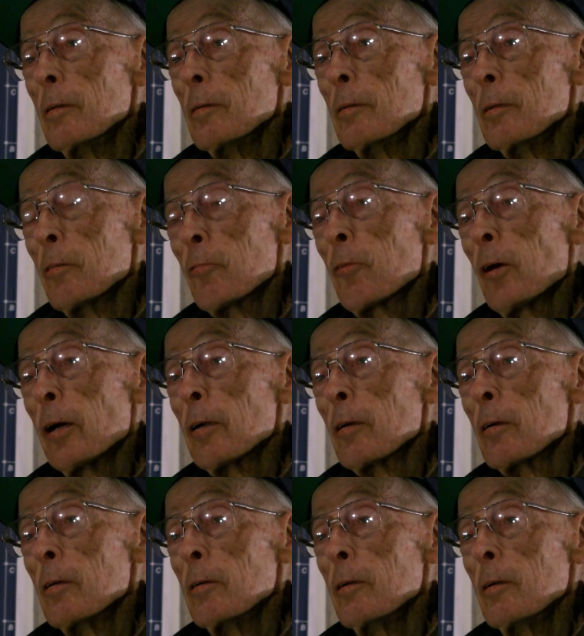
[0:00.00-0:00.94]
in the
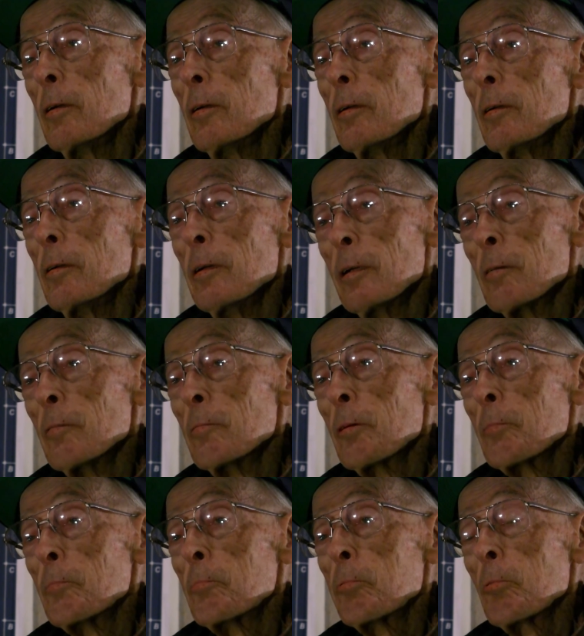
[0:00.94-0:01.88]
fighter, and it
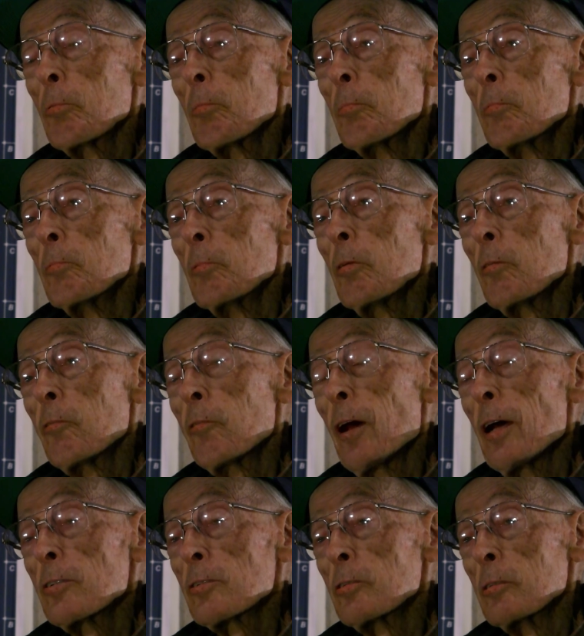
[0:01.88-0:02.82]
went a little
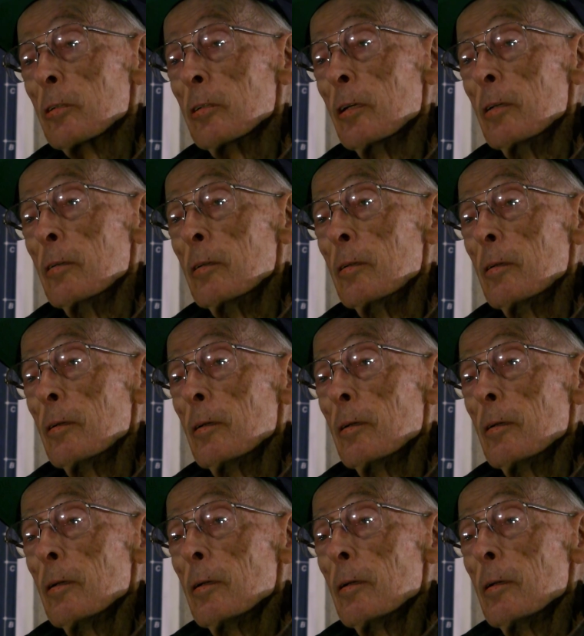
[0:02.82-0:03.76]
faster then.
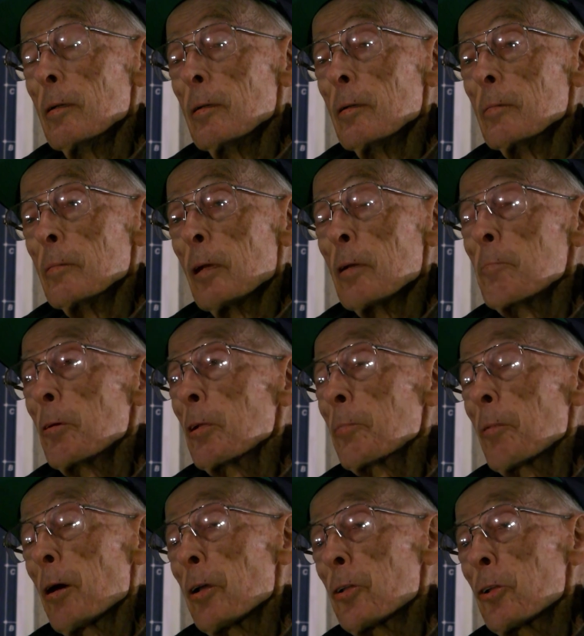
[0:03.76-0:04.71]
They built
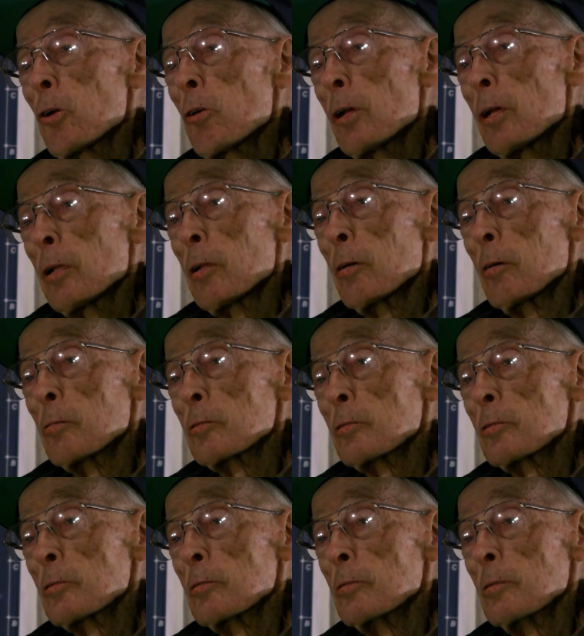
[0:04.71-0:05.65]
about 30 of those,
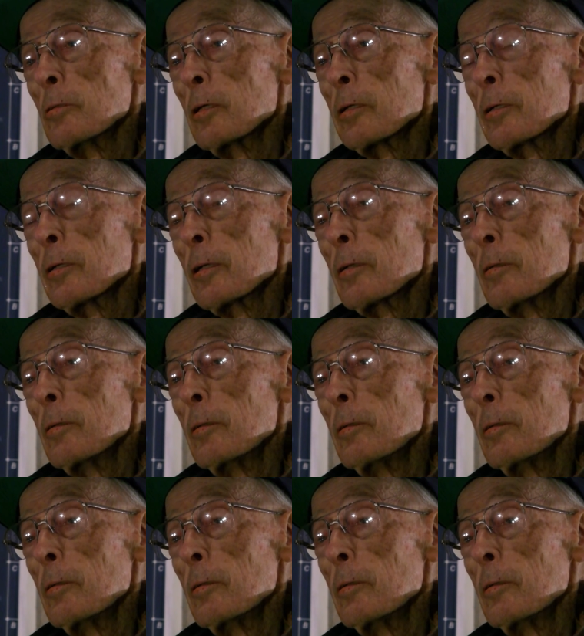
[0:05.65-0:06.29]
I think.